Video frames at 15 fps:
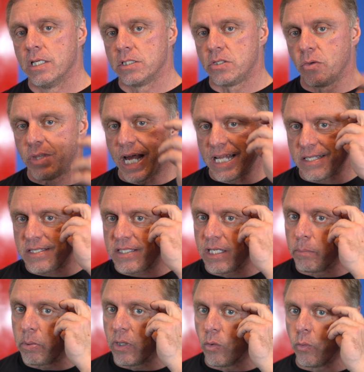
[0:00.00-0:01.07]
So that
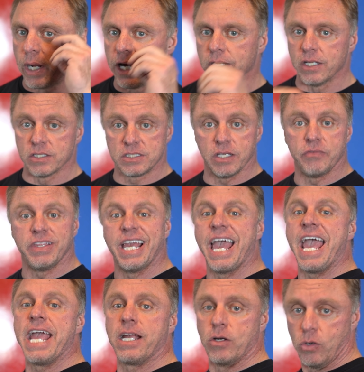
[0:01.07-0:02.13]
simple awareness of the
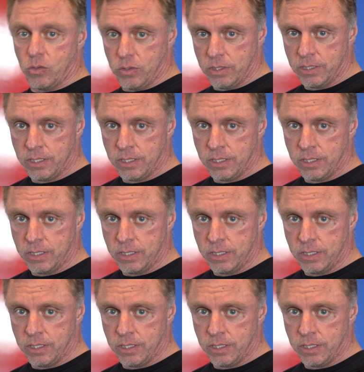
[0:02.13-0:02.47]
angle